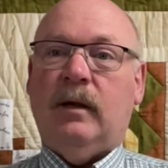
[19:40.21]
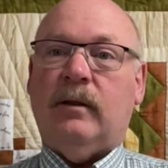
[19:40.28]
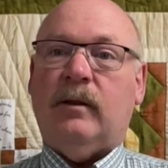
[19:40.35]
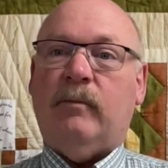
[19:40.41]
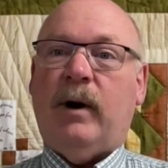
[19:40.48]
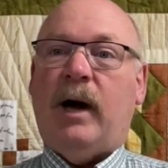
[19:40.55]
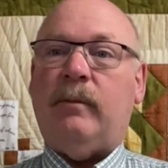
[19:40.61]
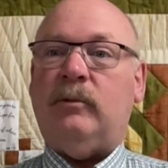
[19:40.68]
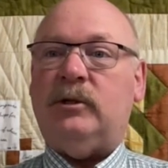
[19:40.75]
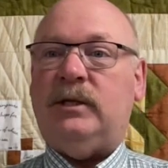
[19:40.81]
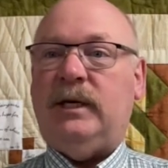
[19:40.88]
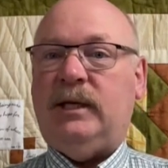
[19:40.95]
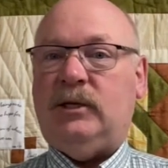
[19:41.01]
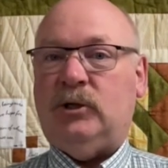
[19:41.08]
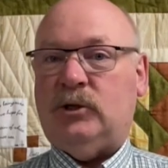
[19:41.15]
The Bible
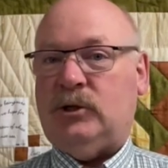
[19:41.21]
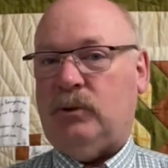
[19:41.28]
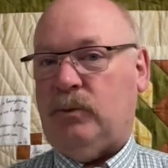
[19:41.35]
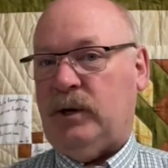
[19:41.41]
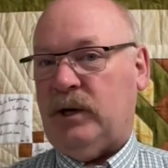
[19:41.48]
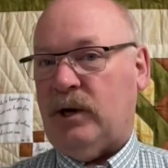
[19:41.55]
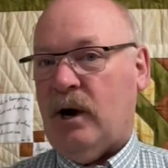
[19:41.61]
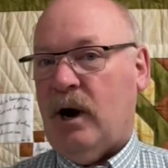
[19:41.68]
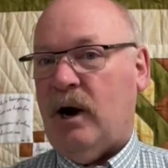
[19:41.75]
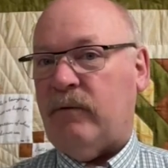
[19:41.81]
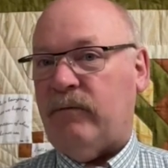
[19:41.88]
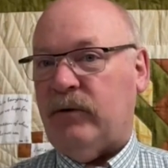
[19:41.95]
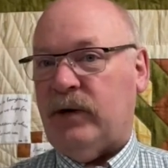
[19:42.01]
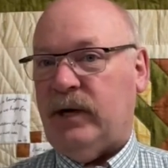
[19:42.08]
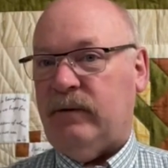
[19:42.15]
teaches that when
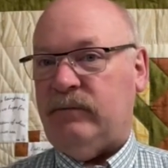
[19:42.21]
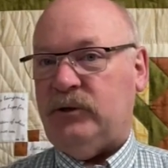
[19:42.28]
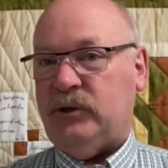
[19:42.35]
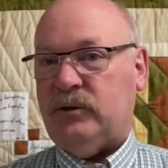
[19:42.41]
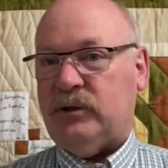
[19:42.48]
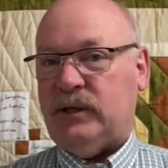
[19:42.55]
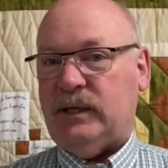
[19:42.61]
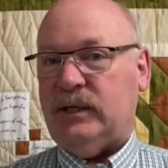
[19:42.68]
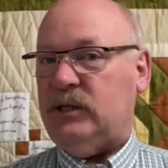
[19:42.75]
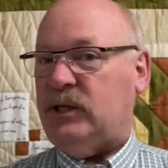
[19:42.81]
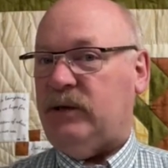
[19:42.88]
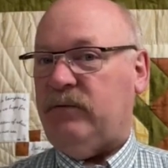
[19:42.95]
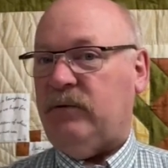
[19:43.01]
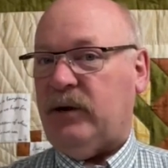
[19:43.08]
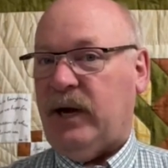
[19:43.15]
God forgives your sins,
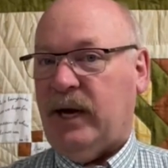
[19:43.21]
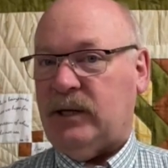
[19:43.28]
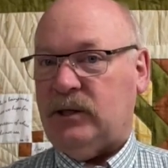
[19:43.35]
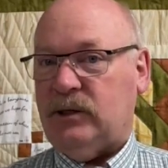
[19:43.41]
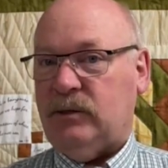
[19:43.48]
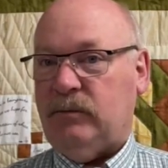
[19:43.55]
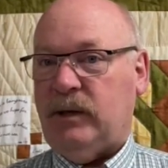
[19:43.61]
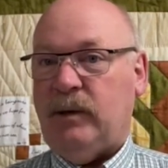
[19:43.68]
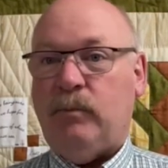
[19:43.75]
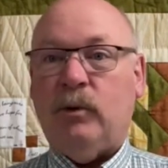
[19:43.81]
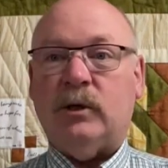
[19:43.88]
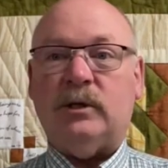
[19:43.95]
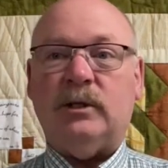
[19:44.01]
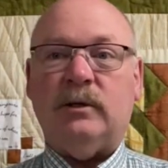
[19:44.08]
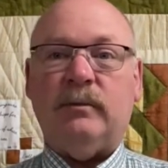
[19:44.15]
He forgets them. He
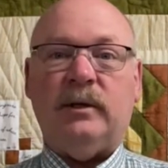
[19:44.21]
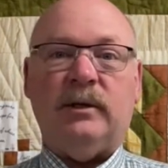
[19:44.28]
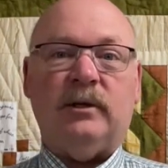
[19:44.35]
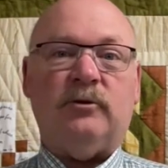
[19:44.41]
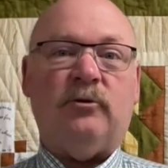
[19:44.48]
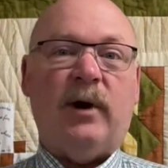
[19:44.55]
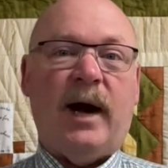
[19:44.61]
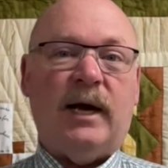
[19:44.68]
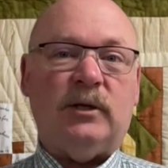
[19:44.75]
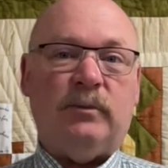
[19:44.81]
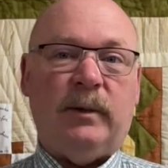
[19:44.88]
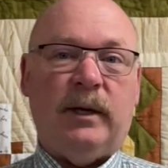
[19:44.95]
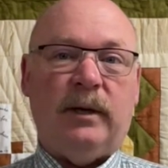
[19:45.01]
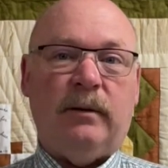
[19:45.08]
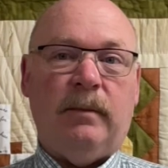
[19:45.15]
puts them in the trash
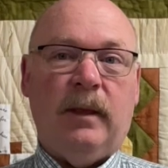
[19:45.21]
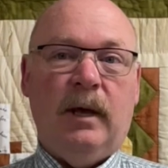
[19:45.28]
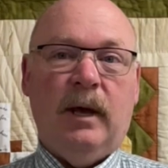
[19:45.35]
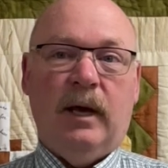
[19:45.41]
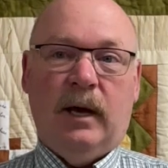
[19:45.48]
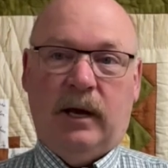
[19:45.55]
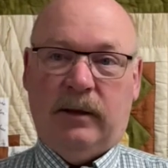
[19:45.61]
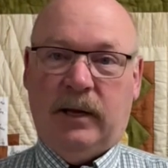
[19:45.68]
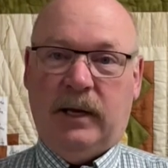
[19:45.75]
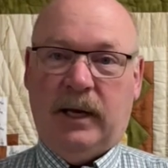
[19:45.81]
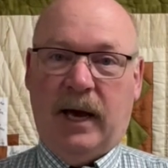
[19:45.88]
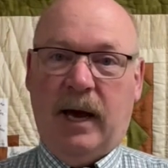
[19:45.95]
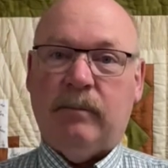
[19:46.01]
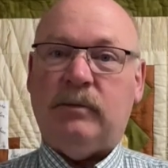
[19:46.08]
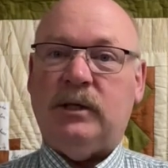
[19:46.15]
bin and then
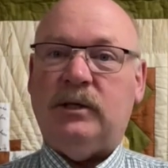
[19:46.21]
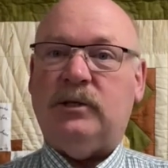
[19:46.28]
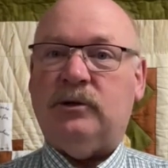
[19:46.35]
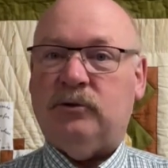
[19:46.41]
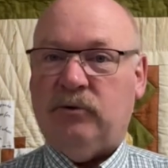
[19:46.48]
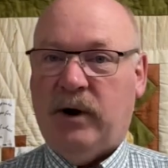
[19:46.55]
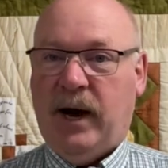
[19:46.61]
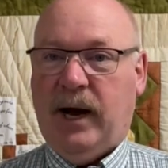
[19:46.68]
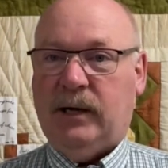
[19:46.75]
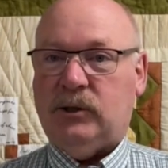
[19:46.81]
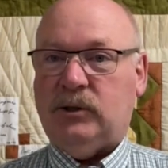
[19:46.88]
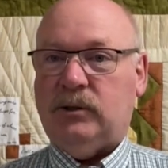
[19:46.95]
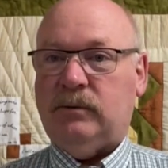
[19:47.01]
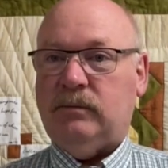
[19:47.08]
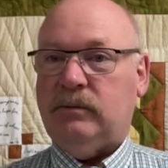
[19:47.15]
He empties the
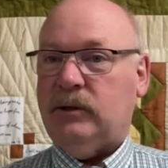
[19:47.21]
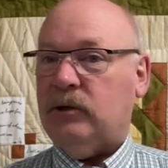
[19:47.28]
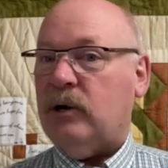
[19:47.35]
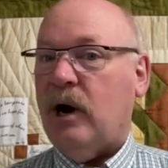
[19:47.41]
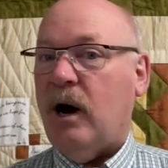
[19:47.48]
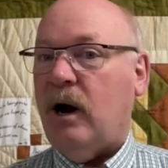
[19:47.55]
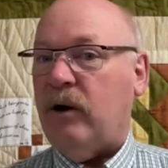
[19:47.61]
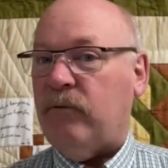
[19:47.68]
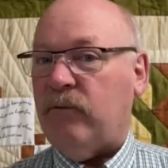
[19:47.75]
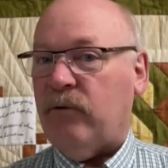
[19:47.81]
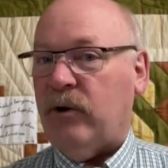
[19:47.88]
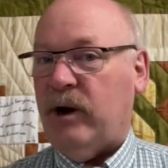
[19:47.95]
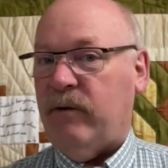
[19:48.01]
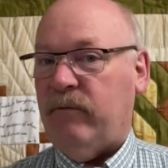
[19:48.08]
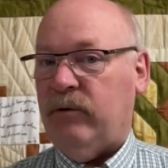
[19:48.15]
trash. They're gone
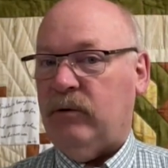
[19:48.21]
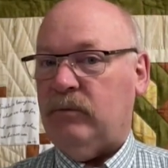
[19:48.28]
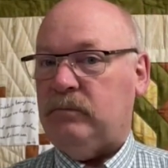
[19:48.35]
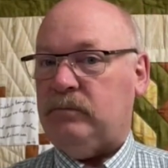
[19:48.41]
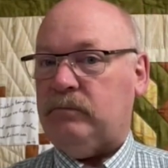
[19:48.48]
forever.